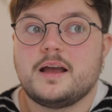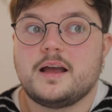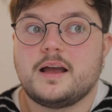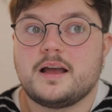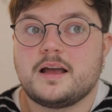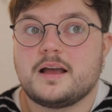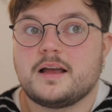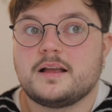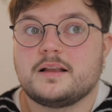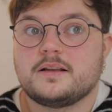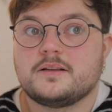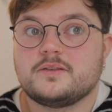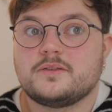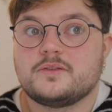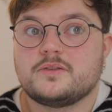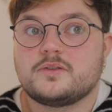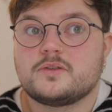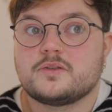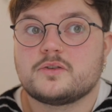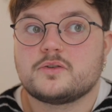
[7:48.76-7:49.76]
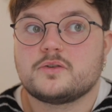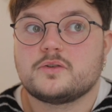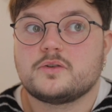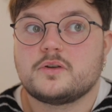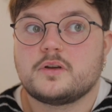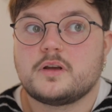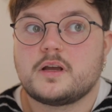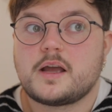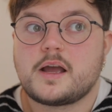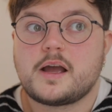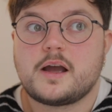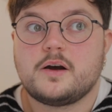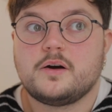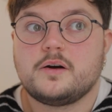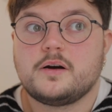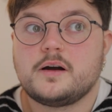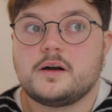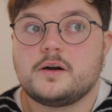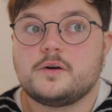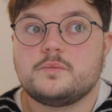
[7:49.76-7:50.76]
and
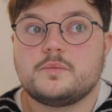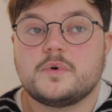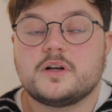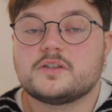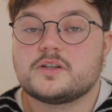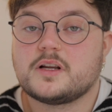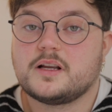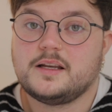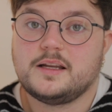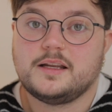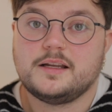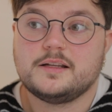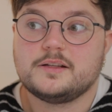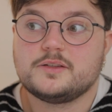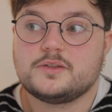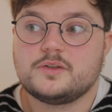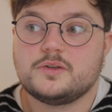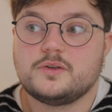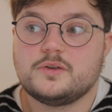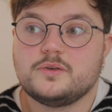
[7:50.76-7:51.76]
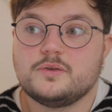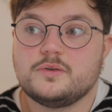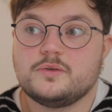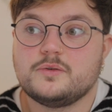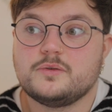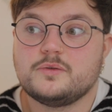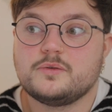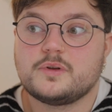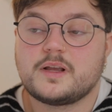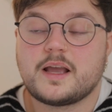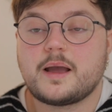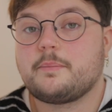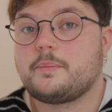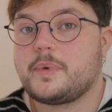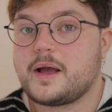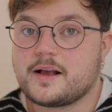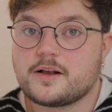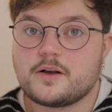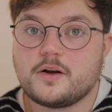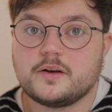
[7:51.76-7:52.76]
how much I needed to get
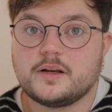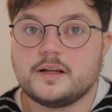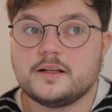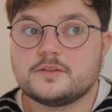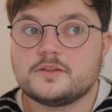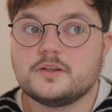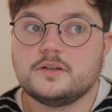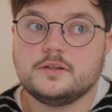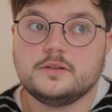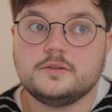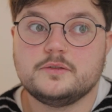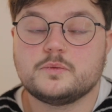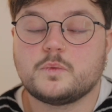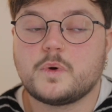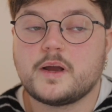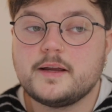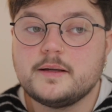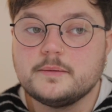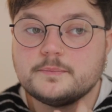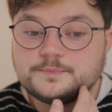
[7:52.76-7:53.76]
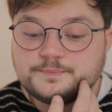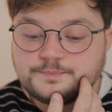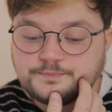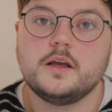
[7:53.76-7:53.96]
back on it to lose weight.